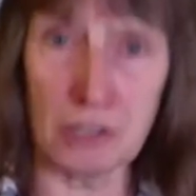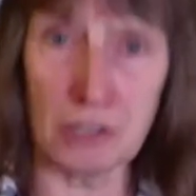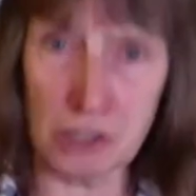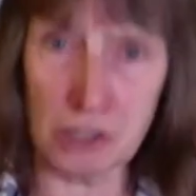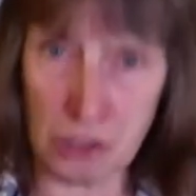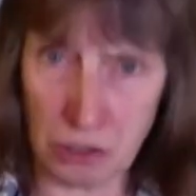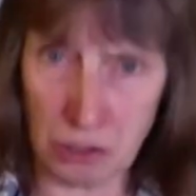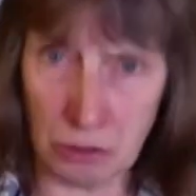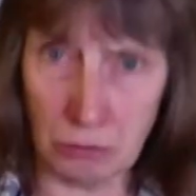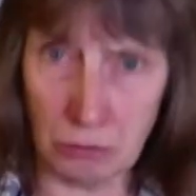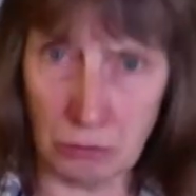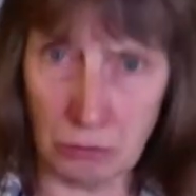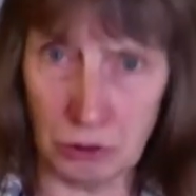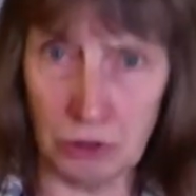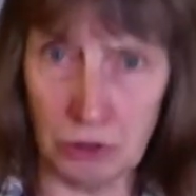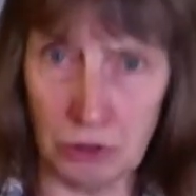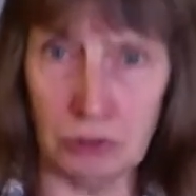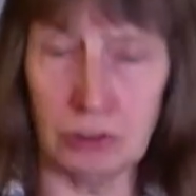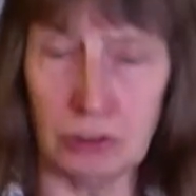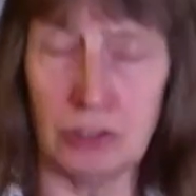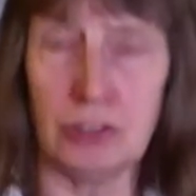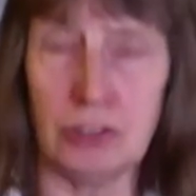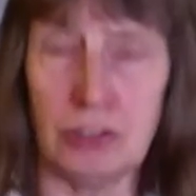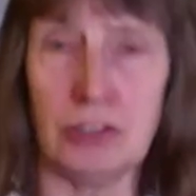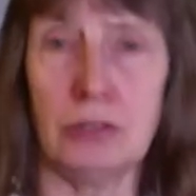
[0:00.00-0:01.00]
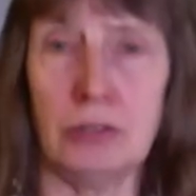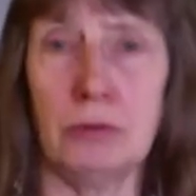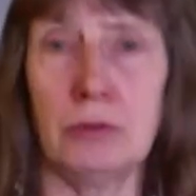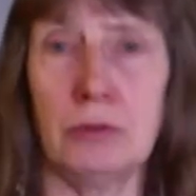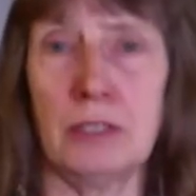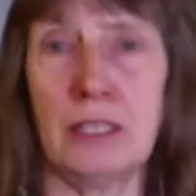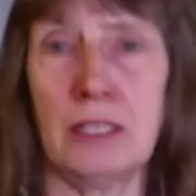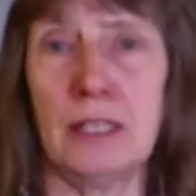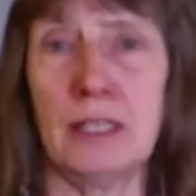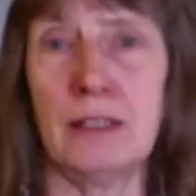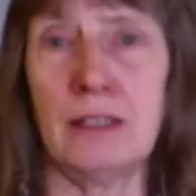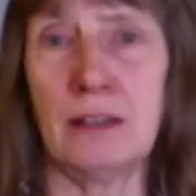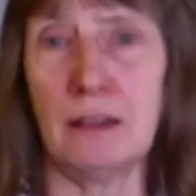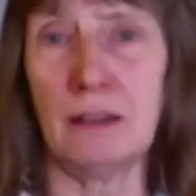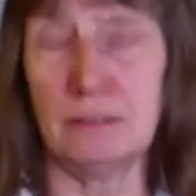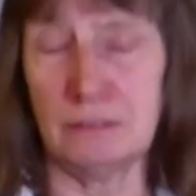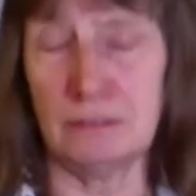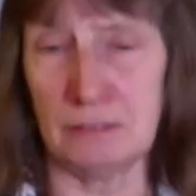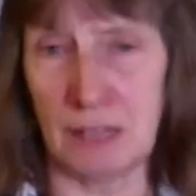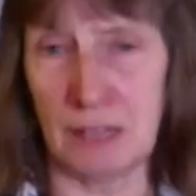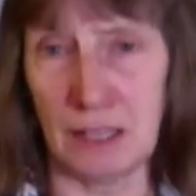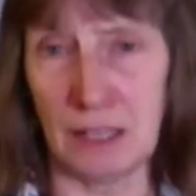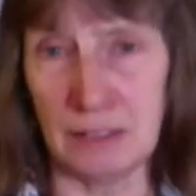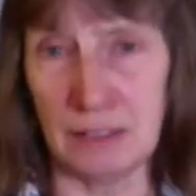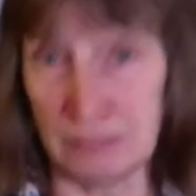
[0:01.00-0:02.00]
Show what you can do with it, and
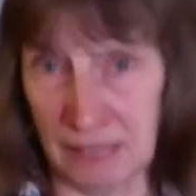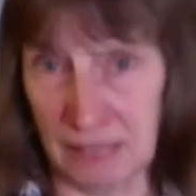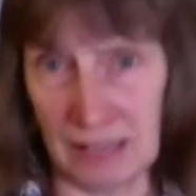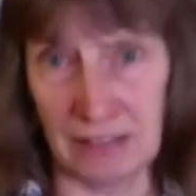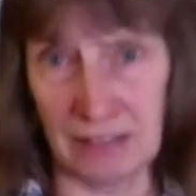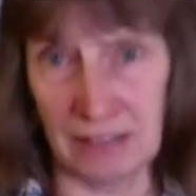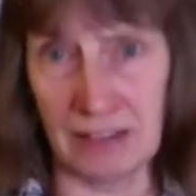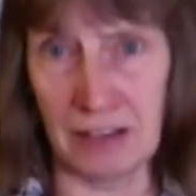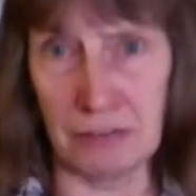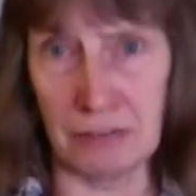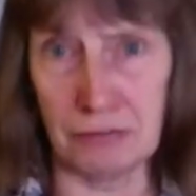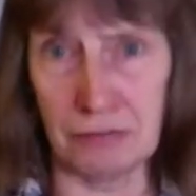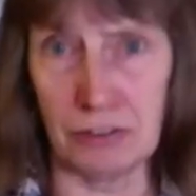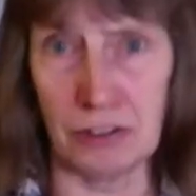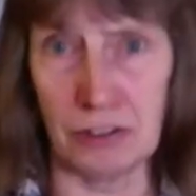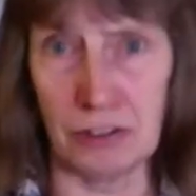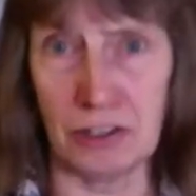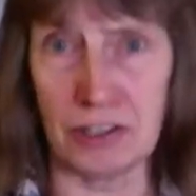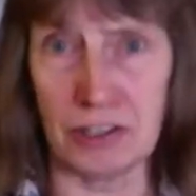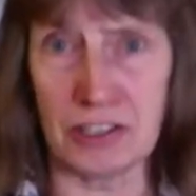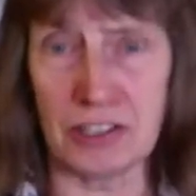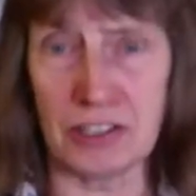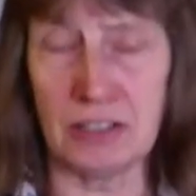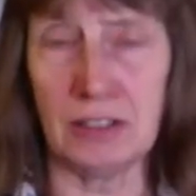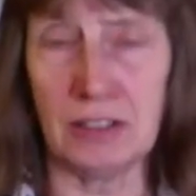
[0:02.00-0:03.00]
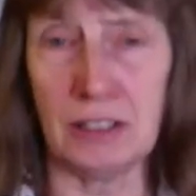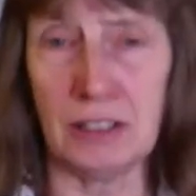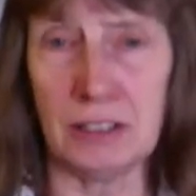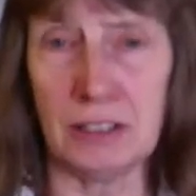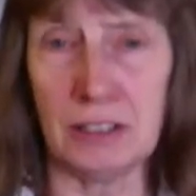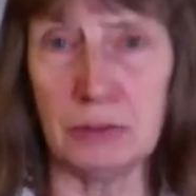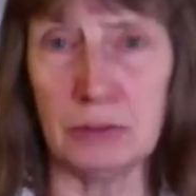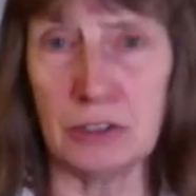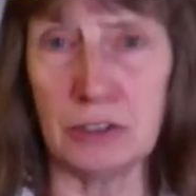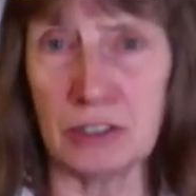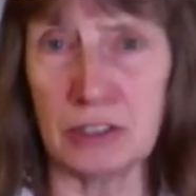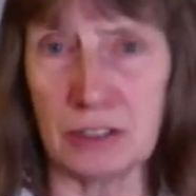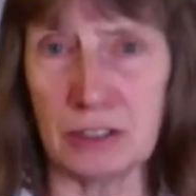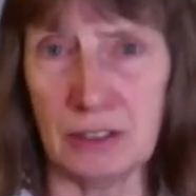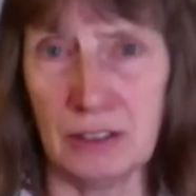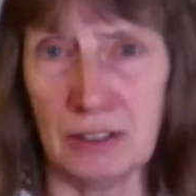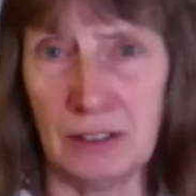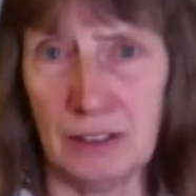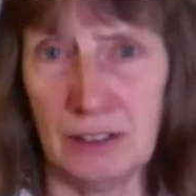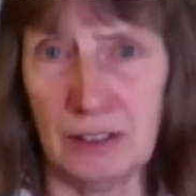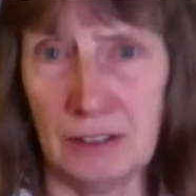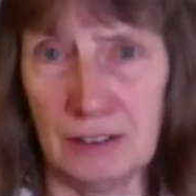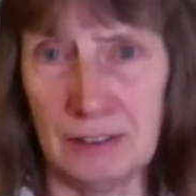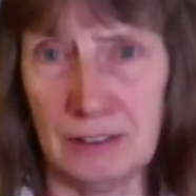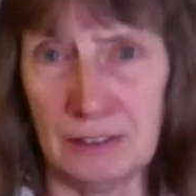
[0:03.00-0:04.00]
and get there first. Now he was
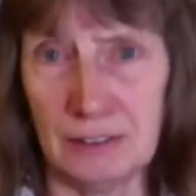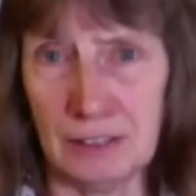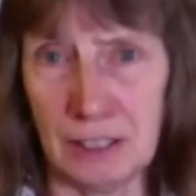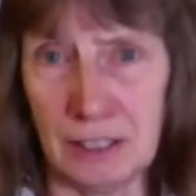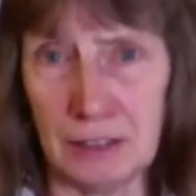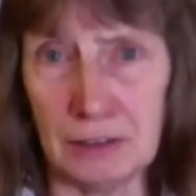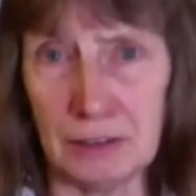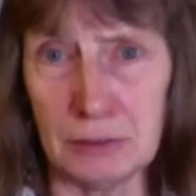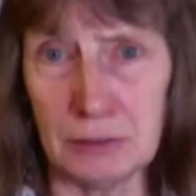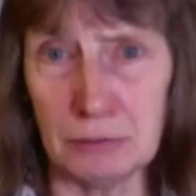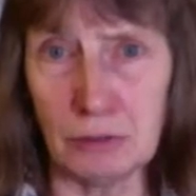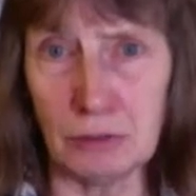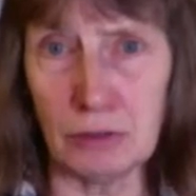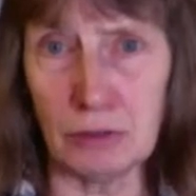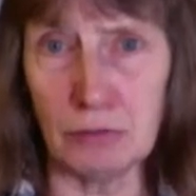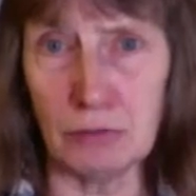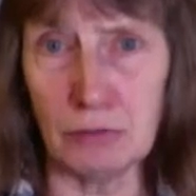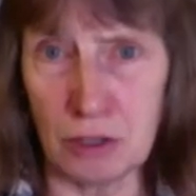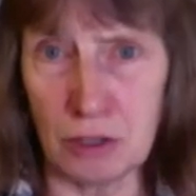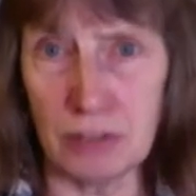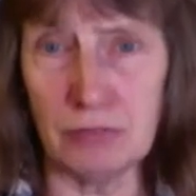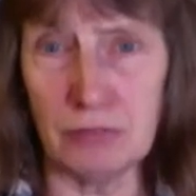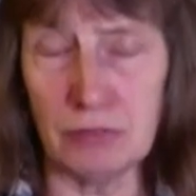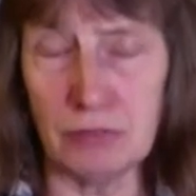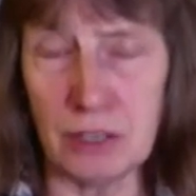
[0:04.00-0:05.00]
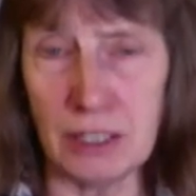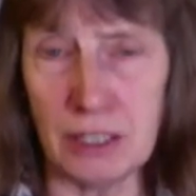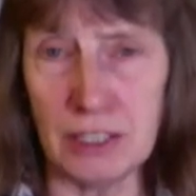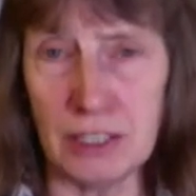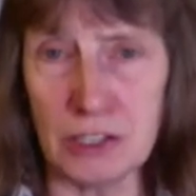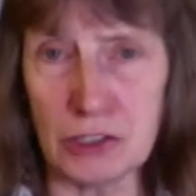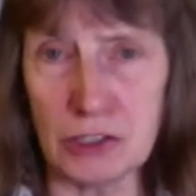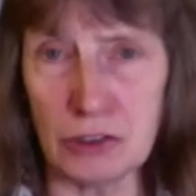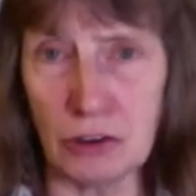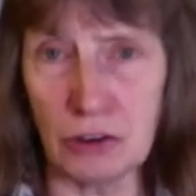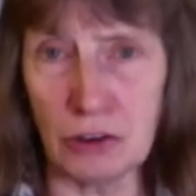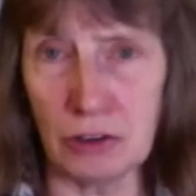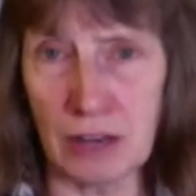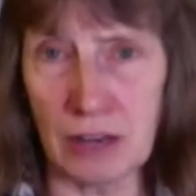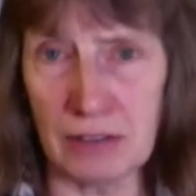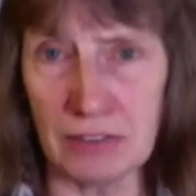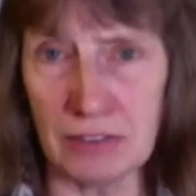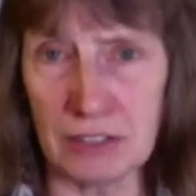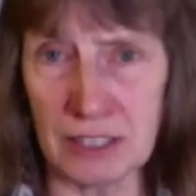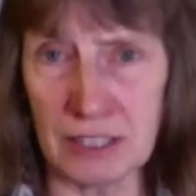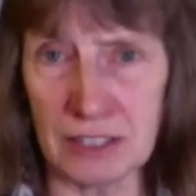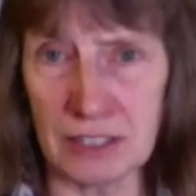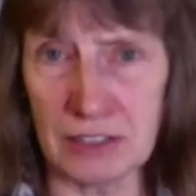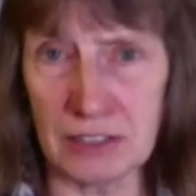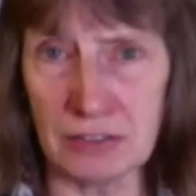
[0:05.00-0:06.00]
uh, he, a really strong
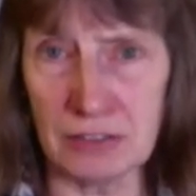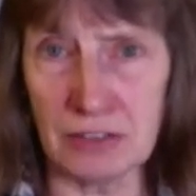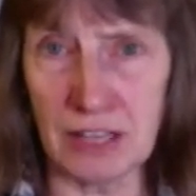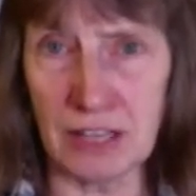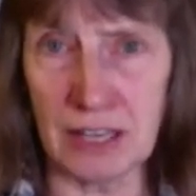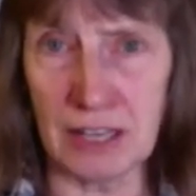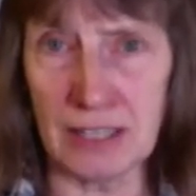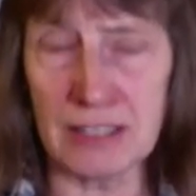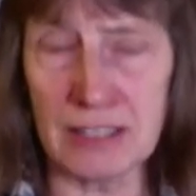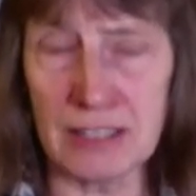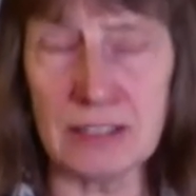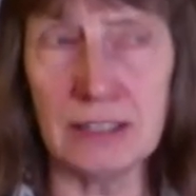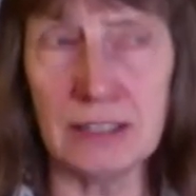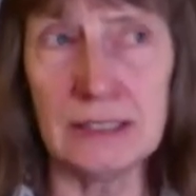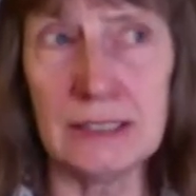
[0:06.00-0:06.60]
advocate of that.